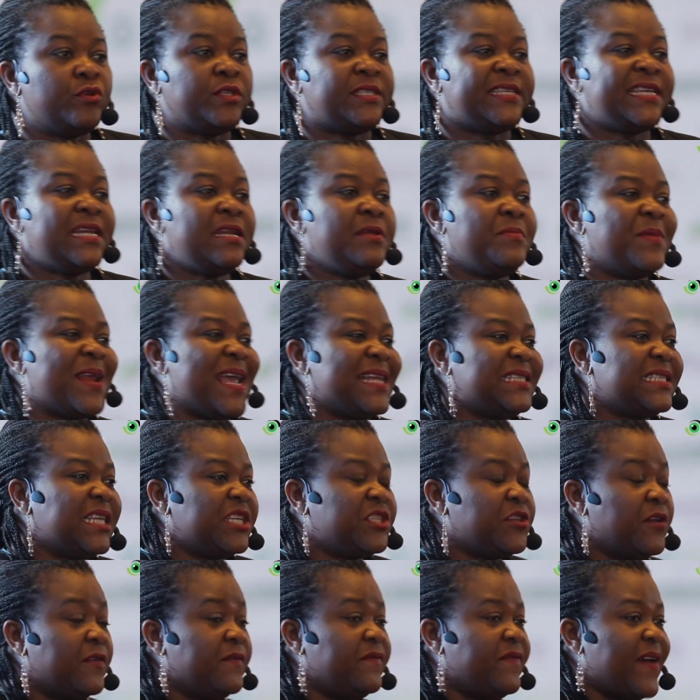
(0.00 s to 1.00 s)
routine
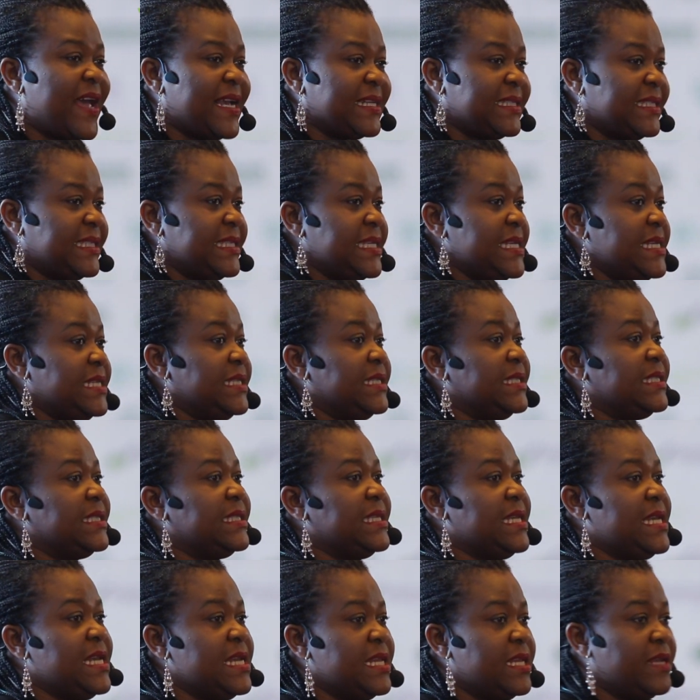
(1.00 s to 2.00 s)
immunization
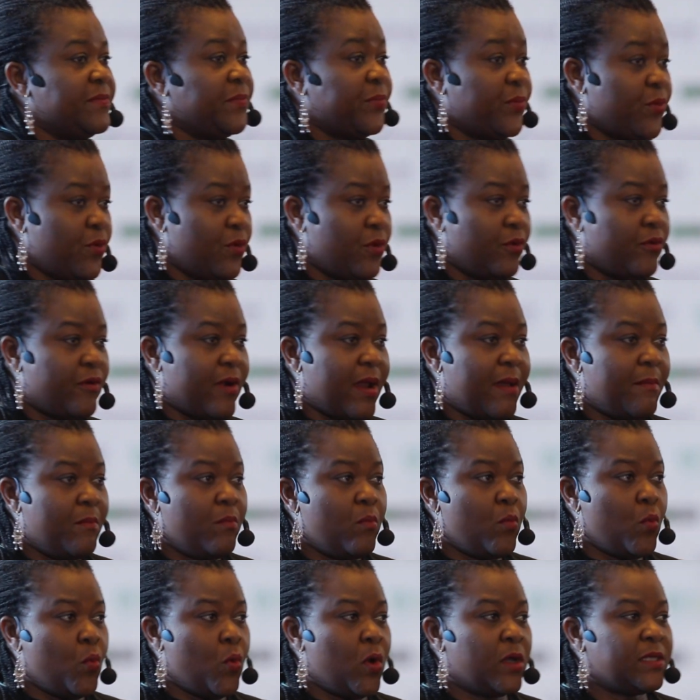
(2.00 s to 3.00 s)
vaccines in the
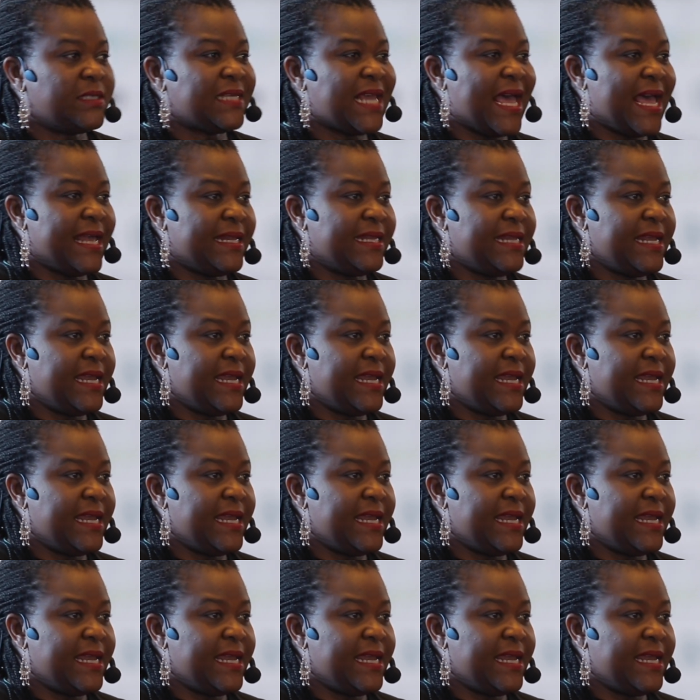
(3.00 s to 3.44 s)
program, what are